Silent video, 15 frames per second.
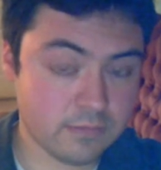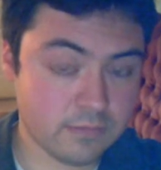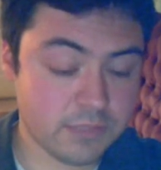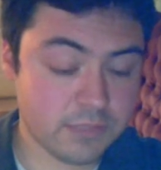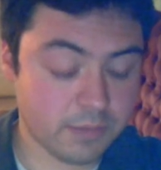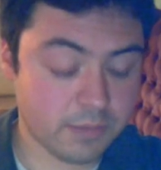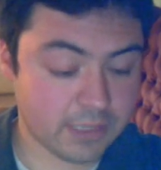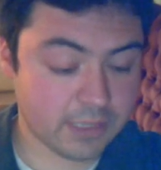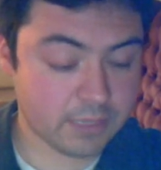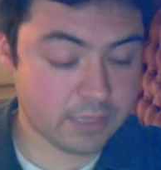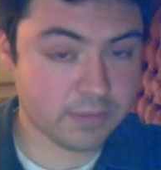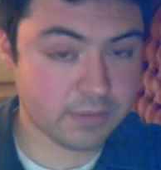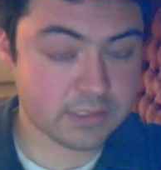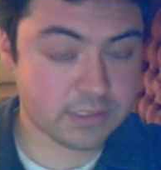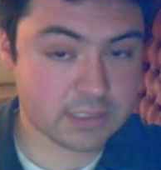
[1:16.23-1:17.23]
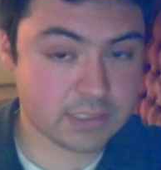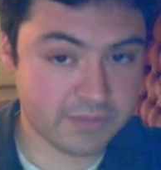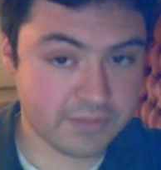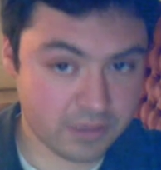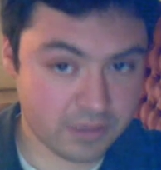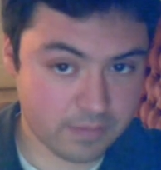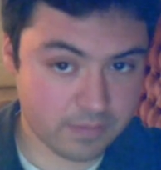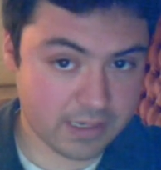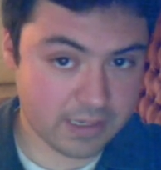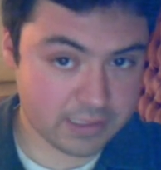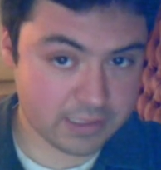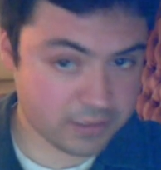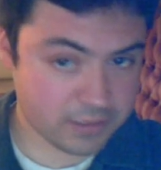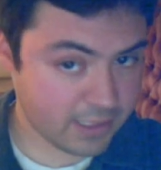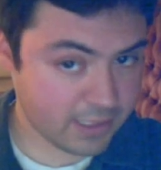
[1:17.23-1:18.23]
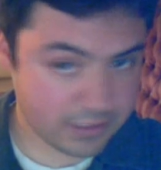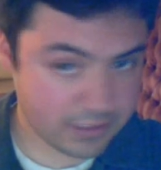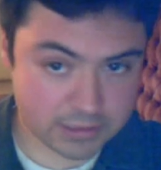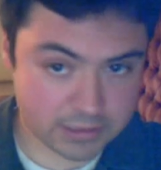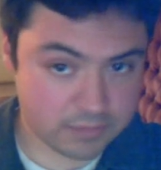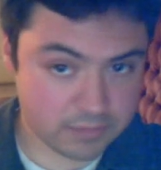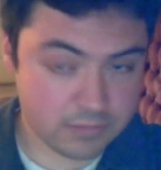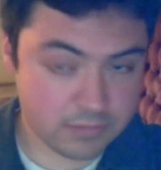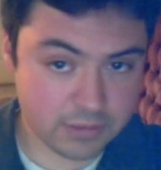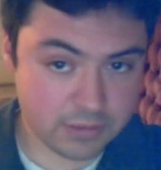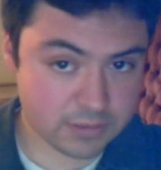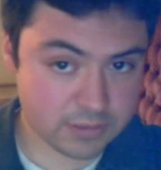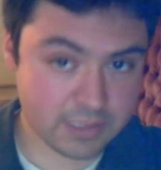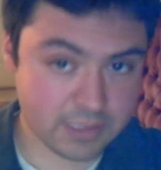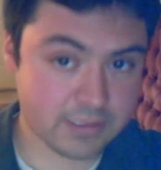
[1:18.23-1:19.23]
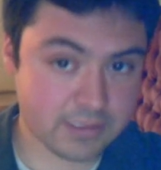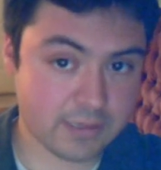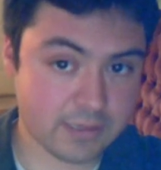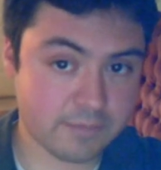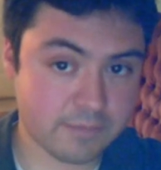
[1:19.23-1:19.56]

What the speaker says: You plan on putting this stuff in your bodies. You can't just use anything.